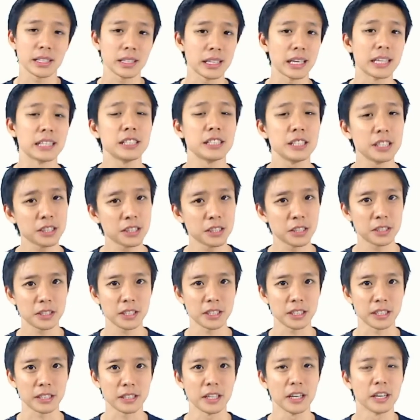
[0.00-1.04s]
And here's the
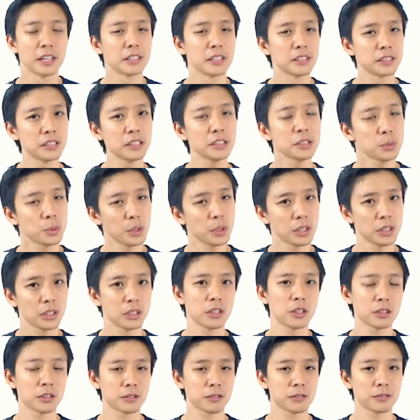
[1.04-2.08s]
thing this is what a
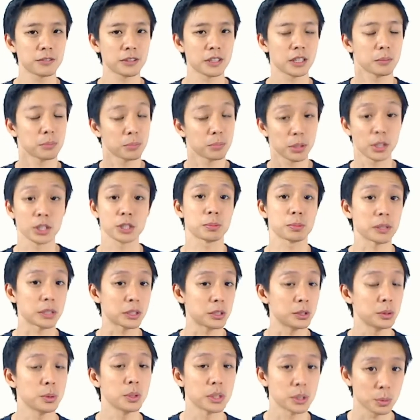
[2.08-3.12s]
lot of uh, prospects
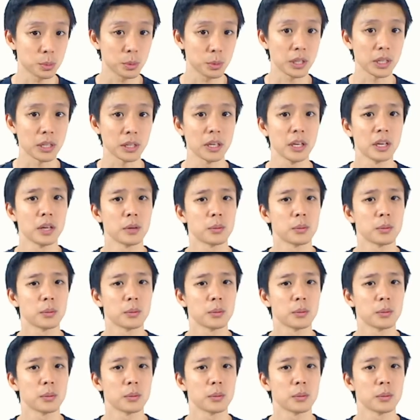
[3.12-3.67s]
do as well.